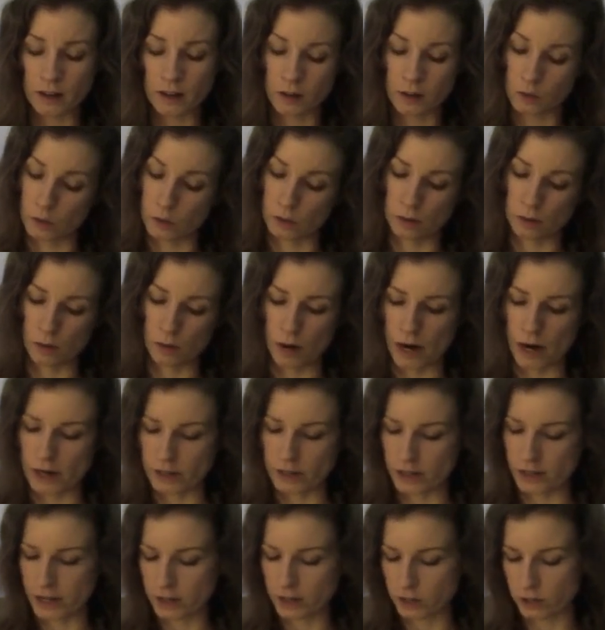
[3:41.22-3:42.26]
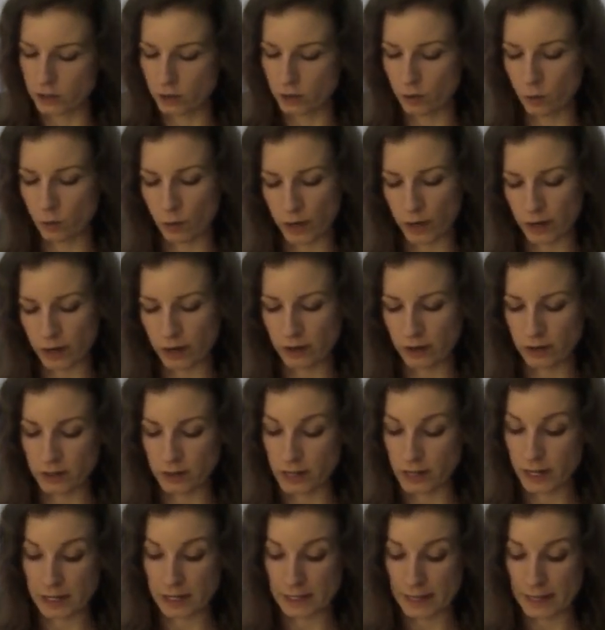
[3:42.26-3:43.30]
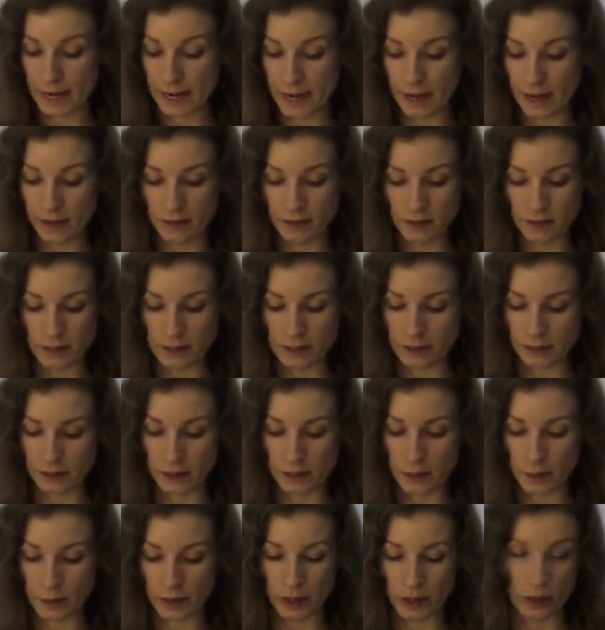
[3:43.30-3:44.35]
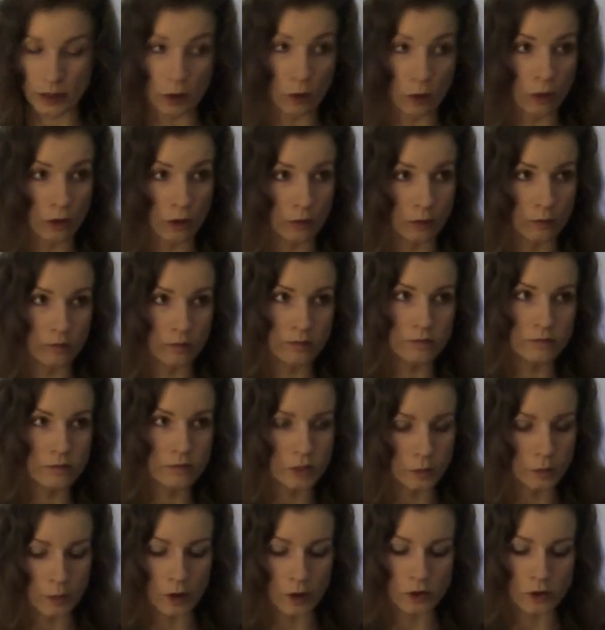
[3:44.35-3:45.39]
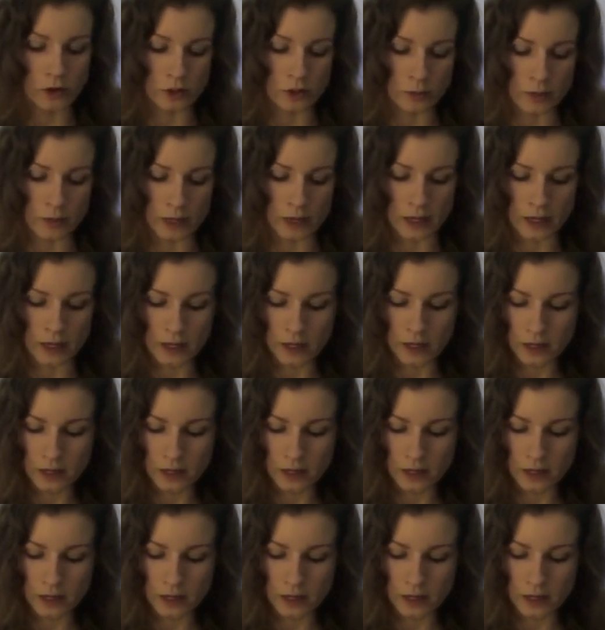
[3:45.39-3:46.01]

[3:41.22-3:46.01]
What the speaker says: Well, why's that so weird? He's not dead. He's sleeping, or supposed to be.